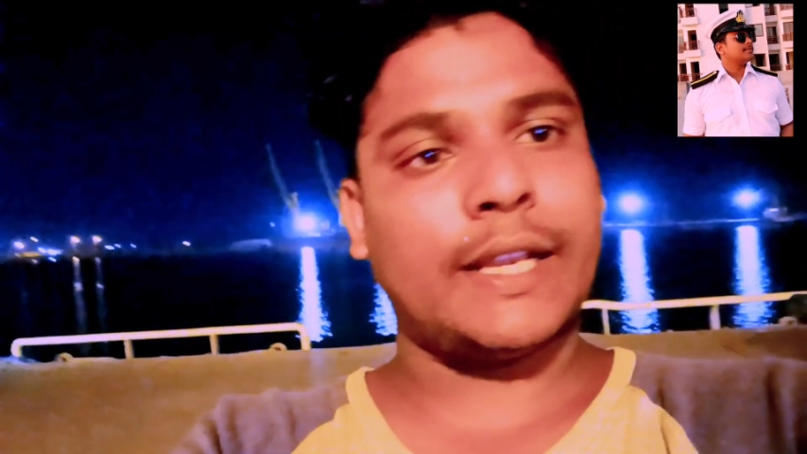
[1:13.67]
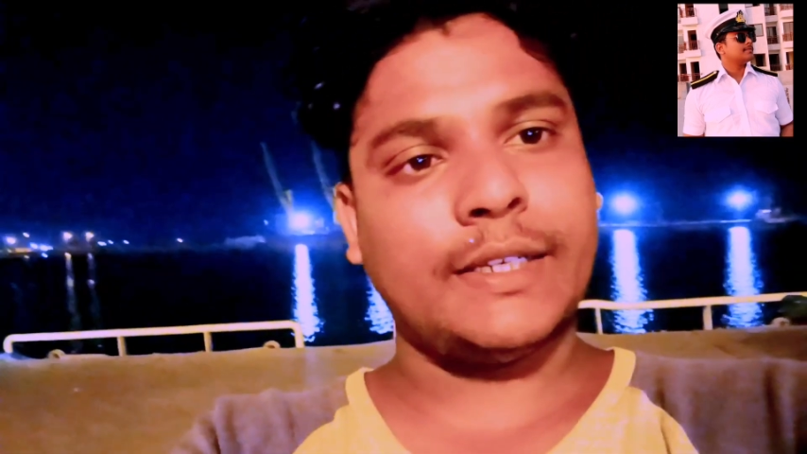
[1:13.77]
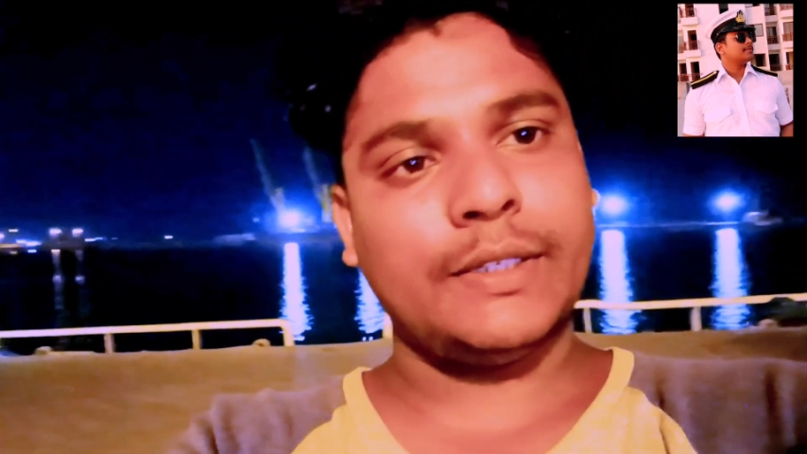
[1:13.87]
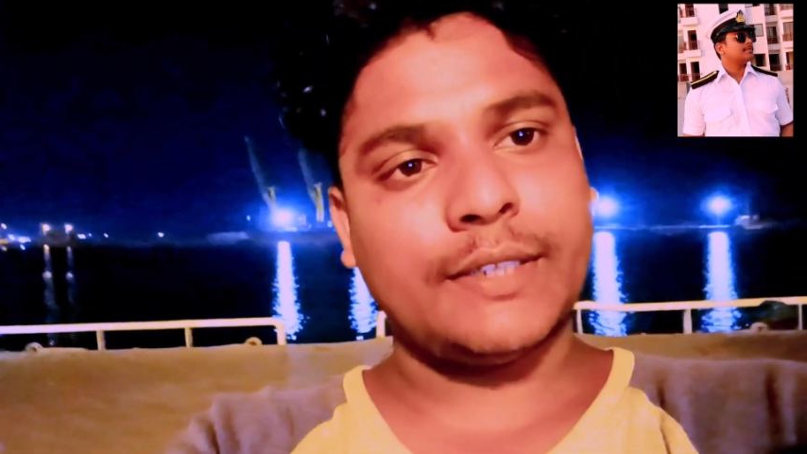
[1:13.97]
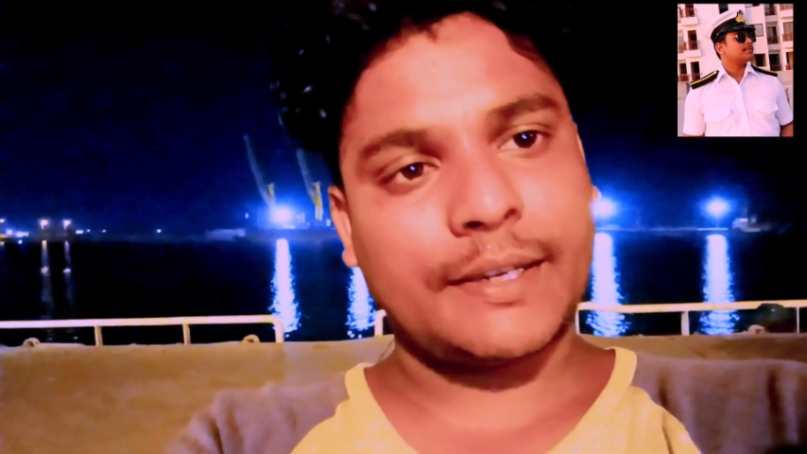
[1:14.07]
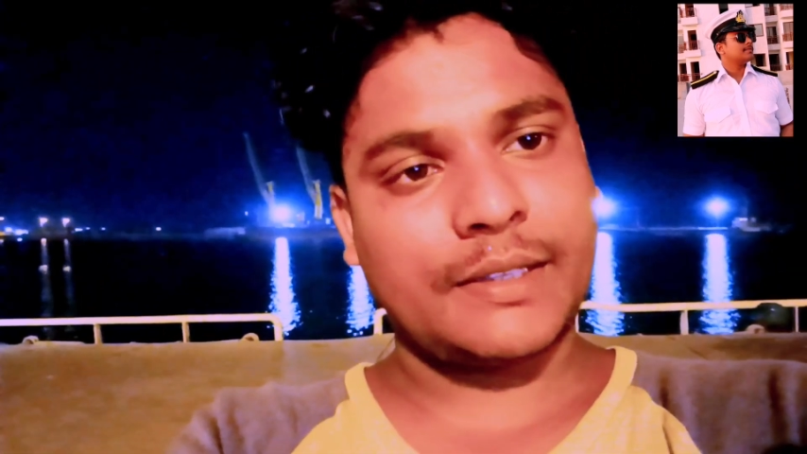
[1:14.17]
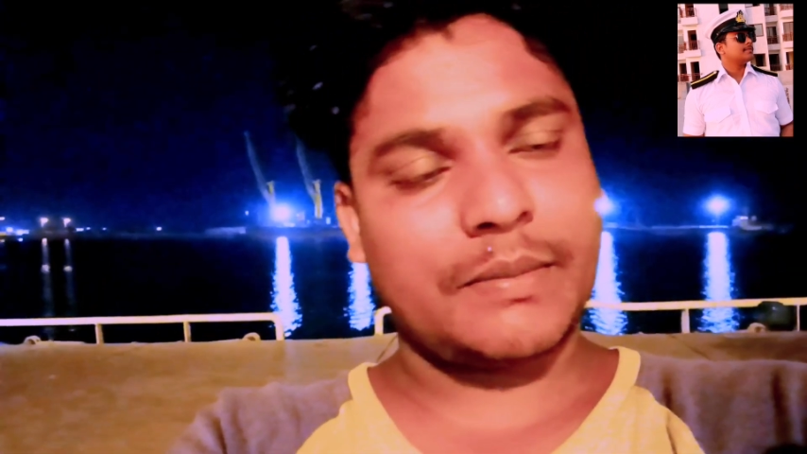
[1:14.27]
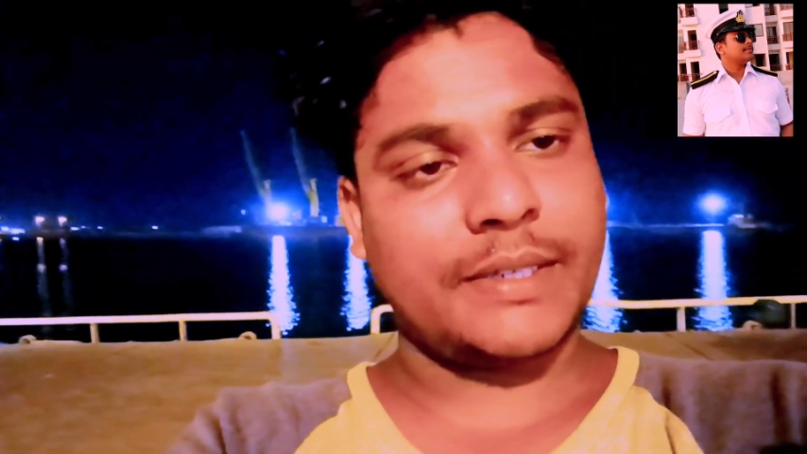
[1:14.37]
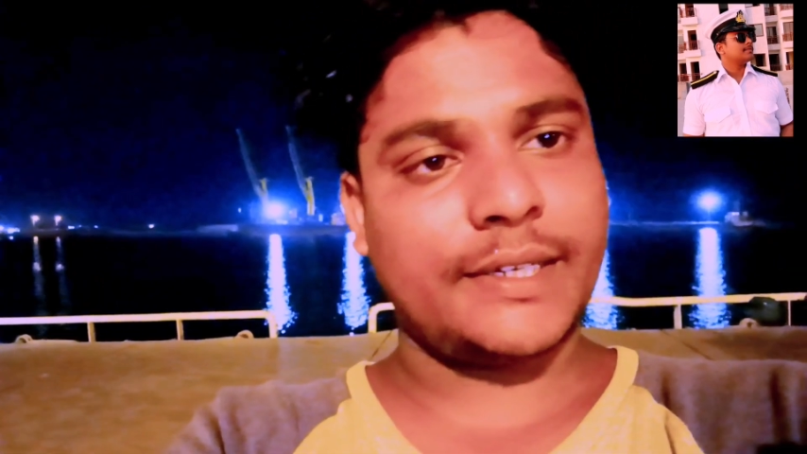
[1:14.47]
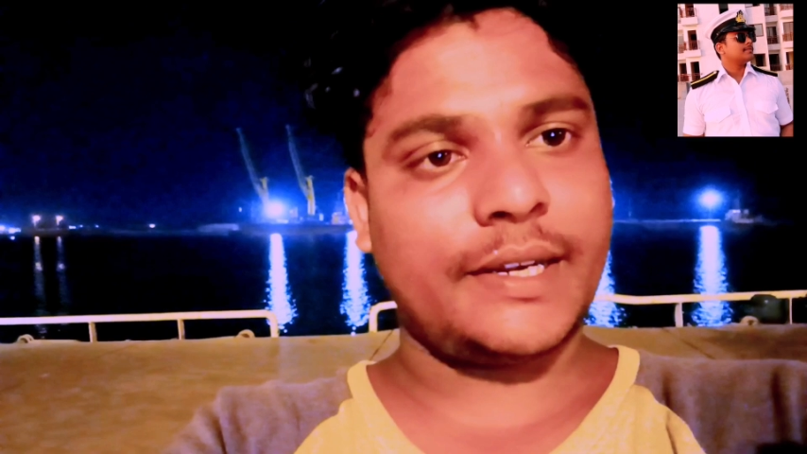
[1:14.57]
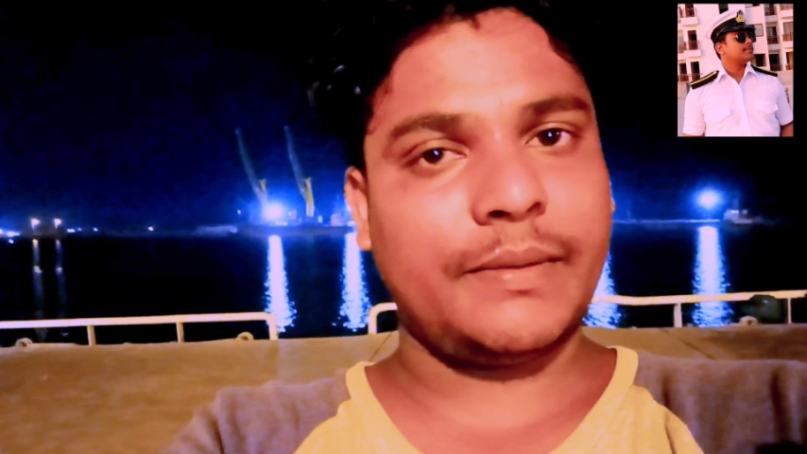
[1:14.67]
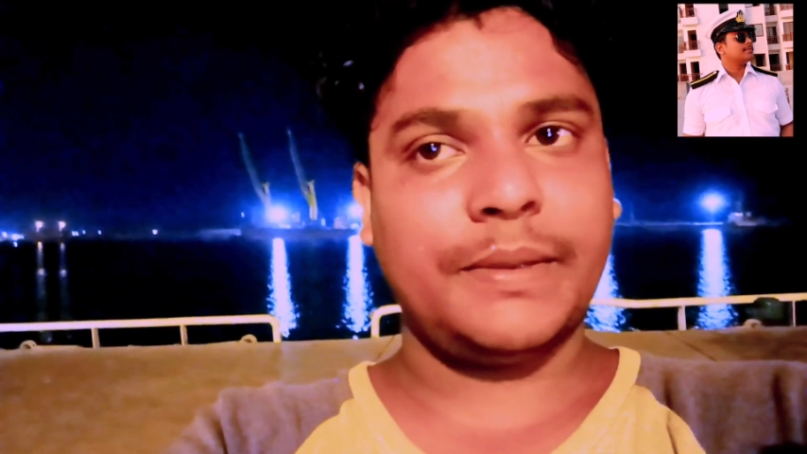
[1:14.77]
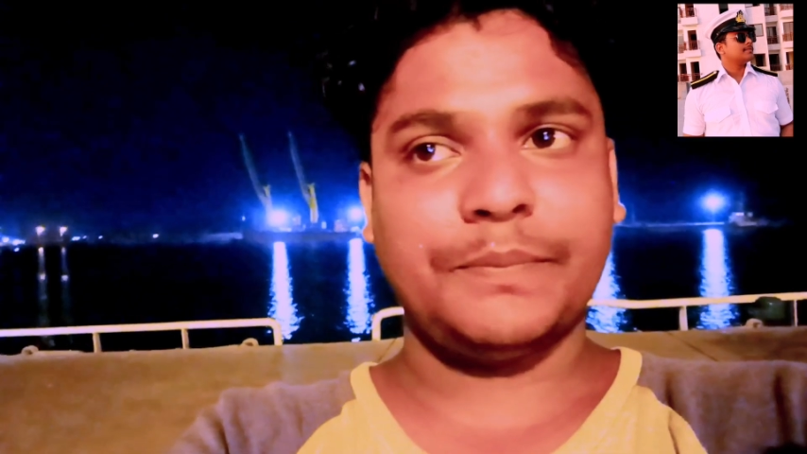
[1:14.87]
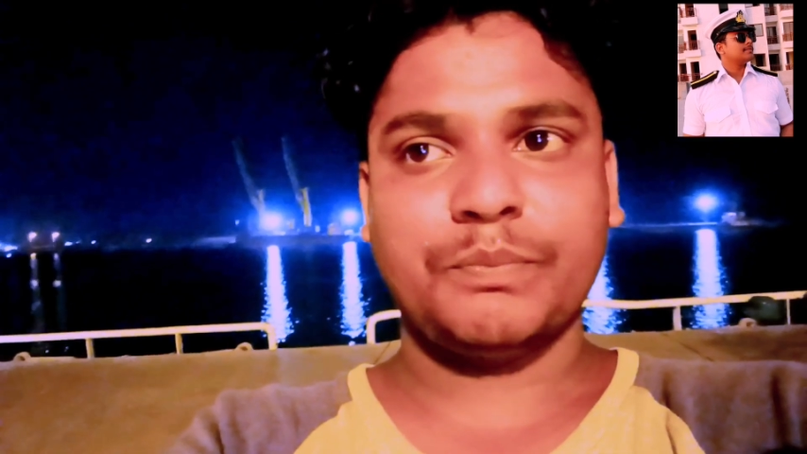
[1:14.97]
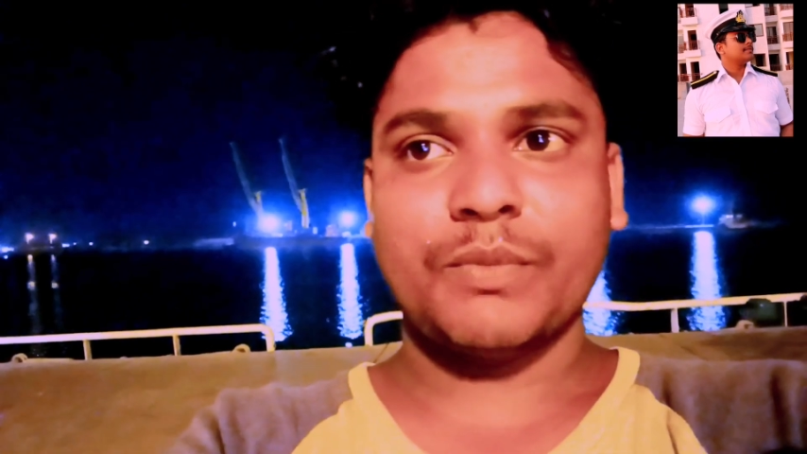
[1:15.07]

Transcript: can enter in the Merchant Navy